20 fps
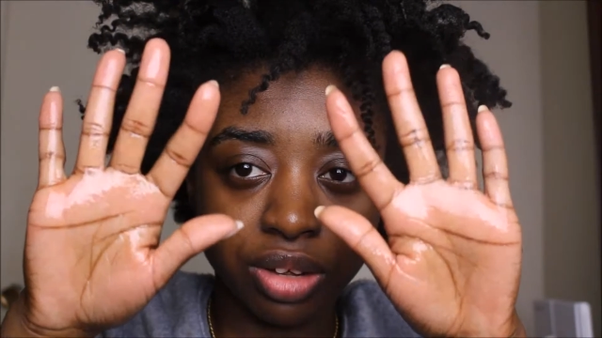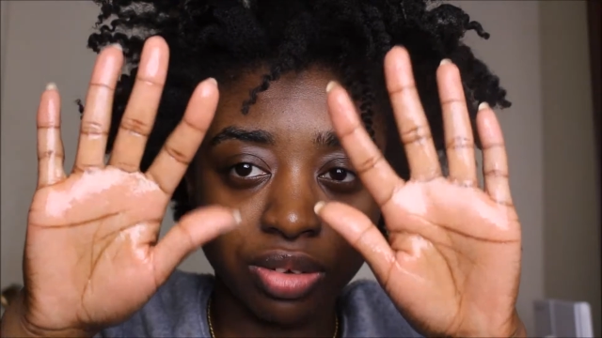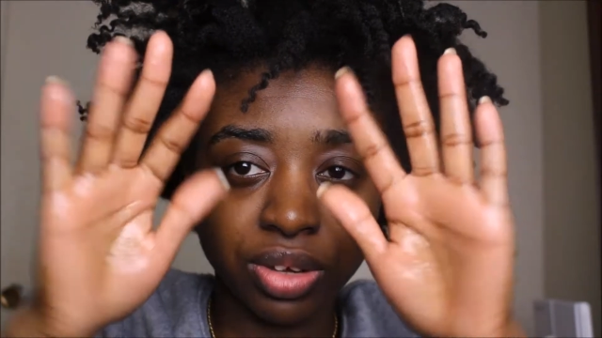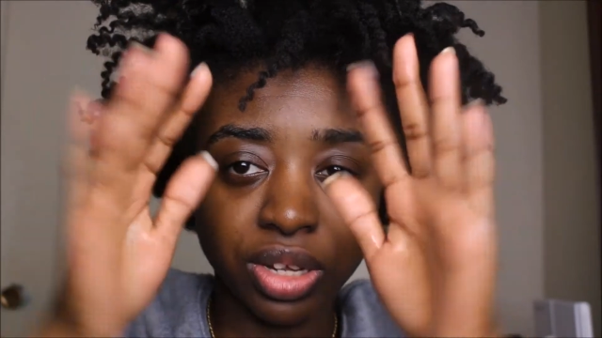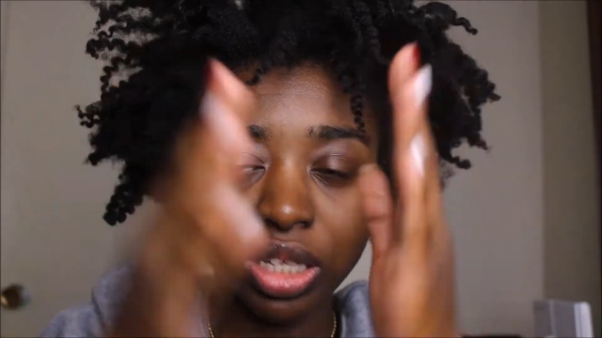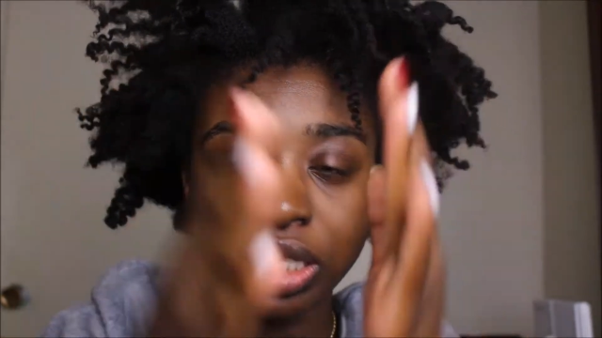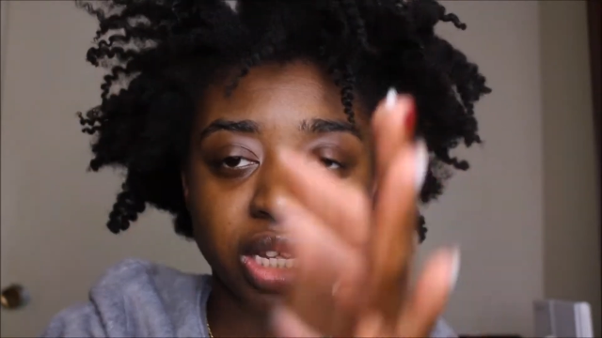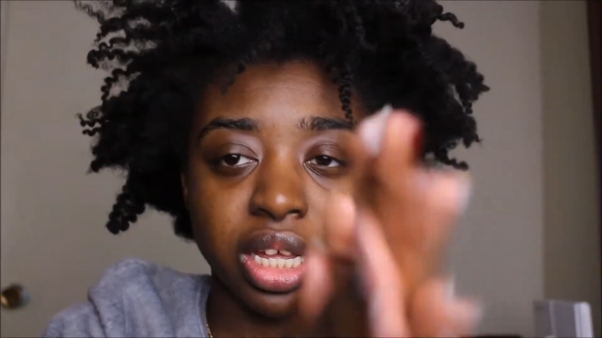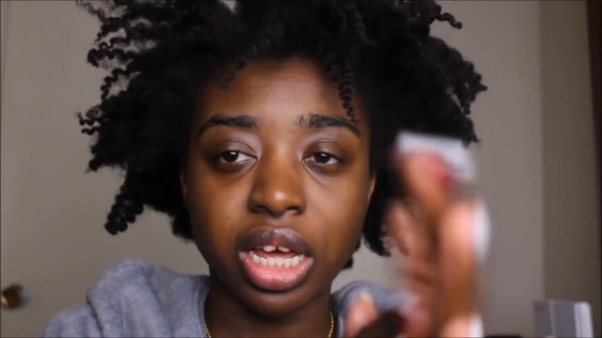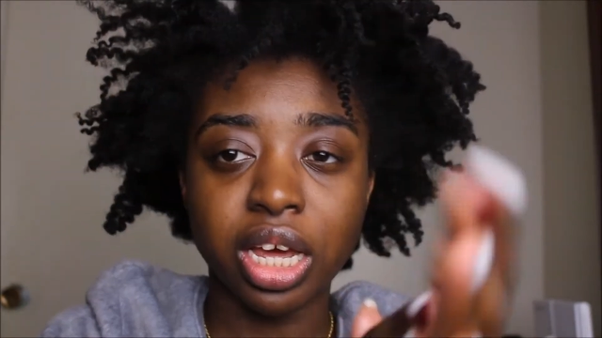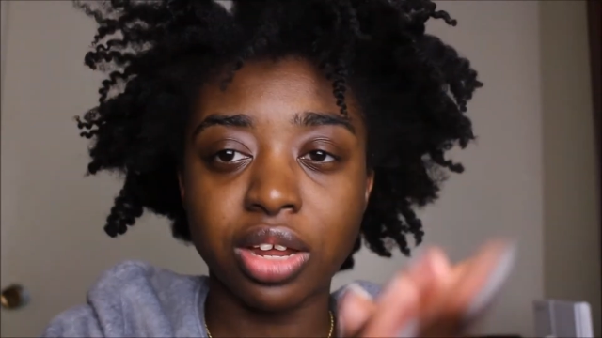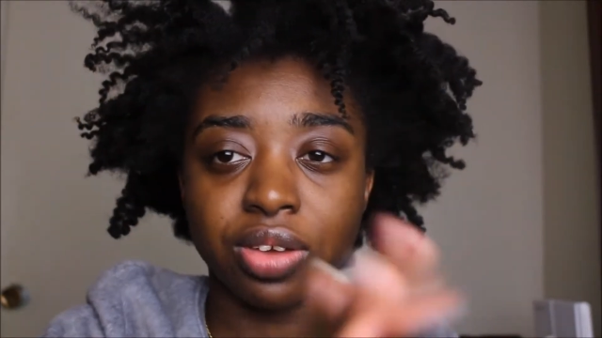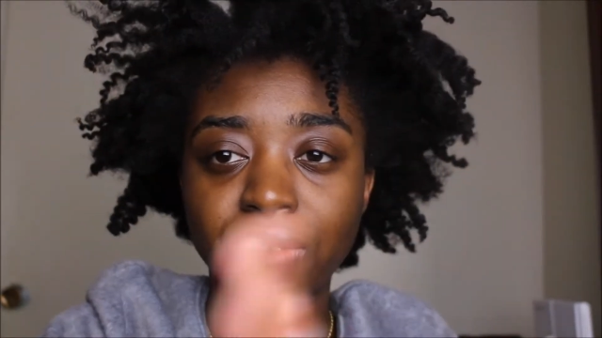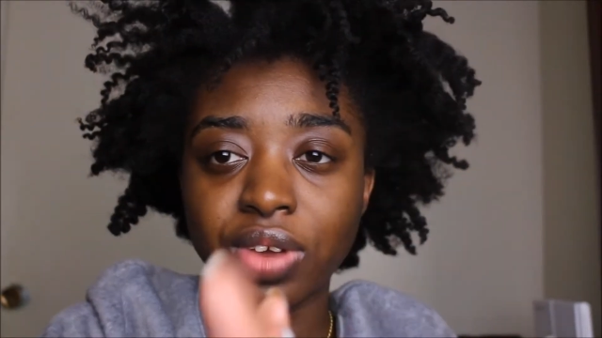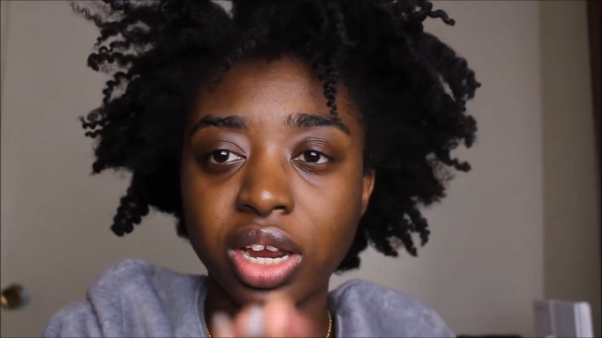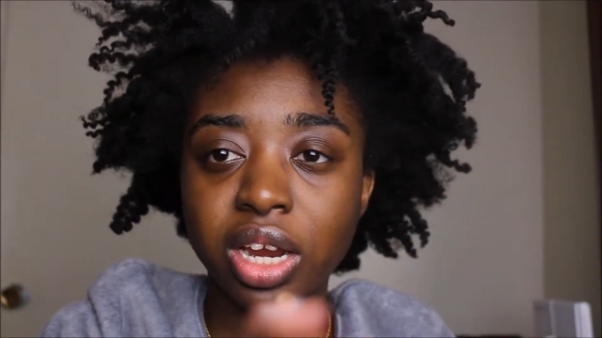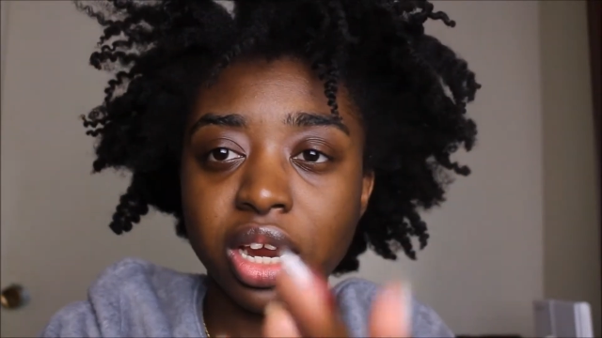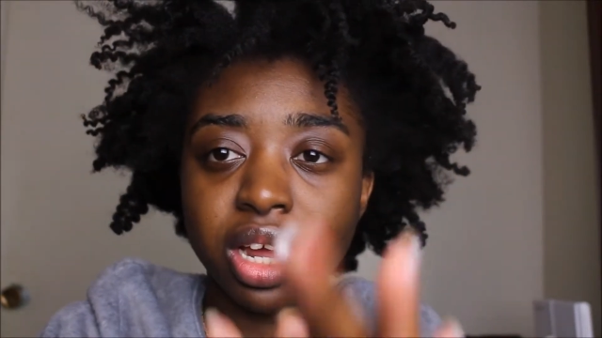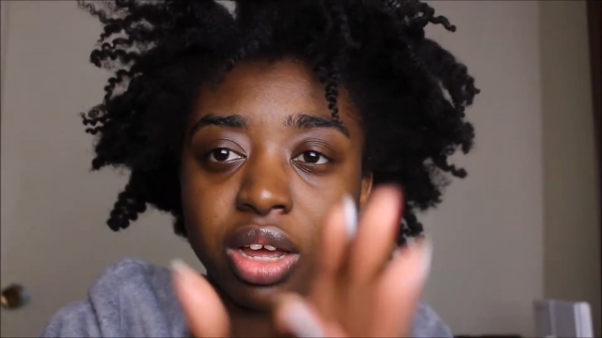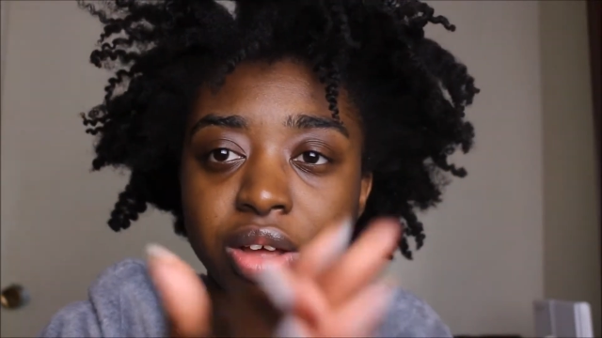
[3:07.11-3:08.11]
greasy hand
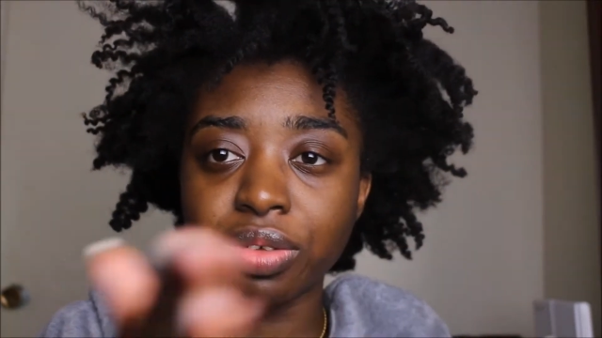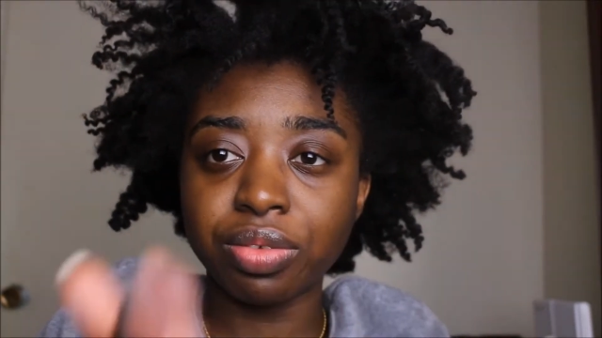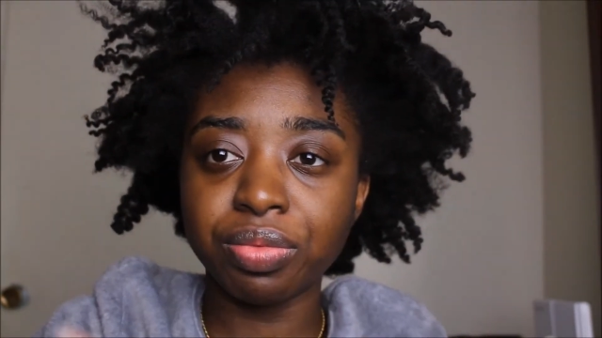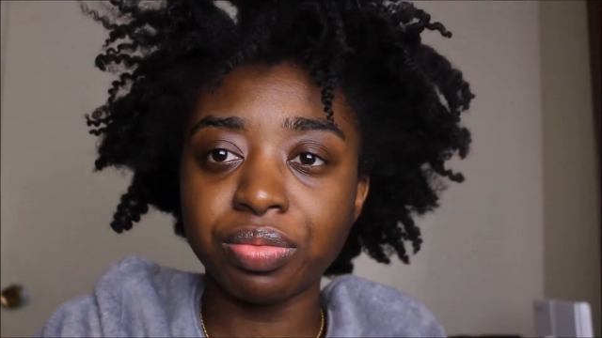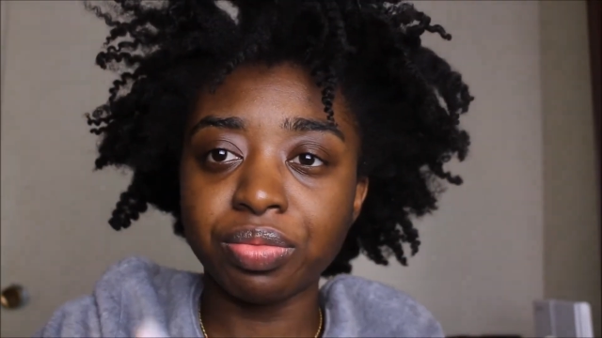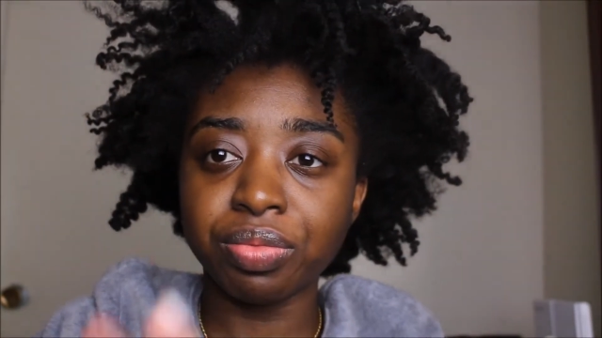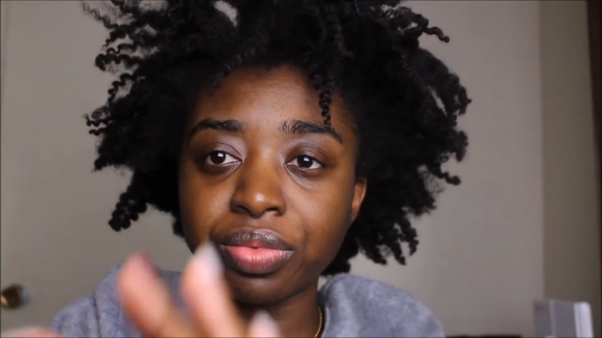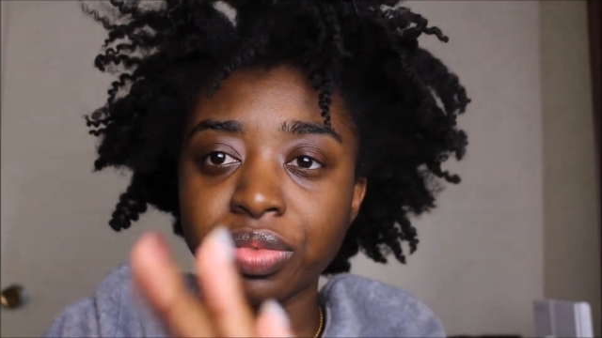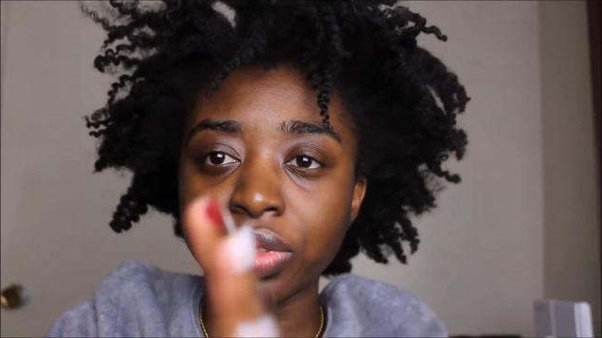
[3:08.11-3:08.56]
right now